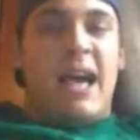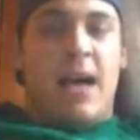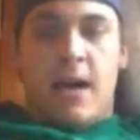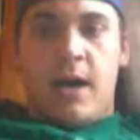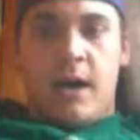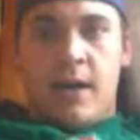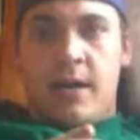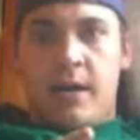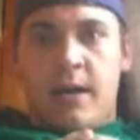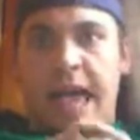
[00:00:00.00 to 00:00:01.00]

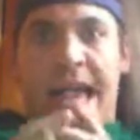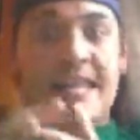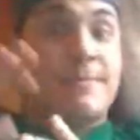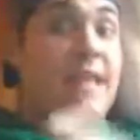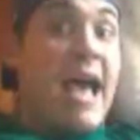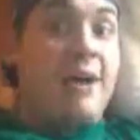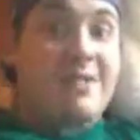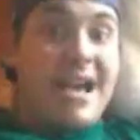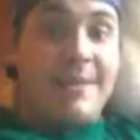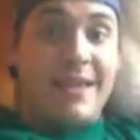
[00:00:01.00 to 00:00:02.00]
I got some
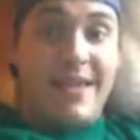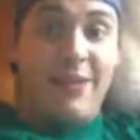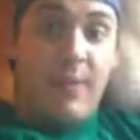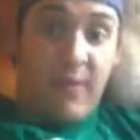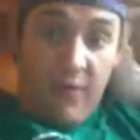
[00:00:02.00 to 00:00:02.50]
downtime to kill